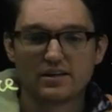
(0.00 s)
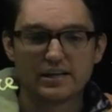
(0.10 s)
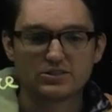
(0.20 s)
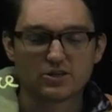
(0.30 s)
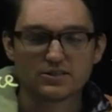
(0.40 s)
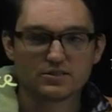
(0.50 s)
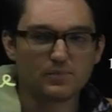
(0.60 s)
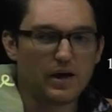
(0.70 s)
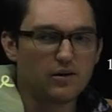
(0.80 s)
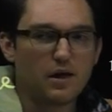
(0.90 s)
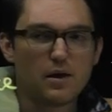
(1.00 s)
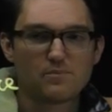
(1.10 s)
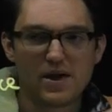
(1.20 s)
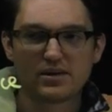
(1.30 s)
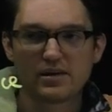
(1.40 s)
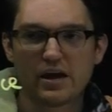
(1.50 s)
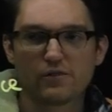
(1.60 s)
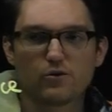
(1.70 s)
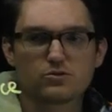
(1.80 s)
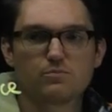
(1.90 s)
It's just about picking
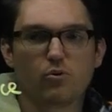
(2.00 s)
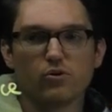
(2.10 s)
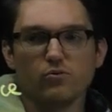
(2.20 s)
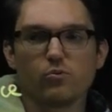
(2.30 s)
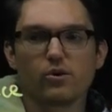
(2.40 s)
out those important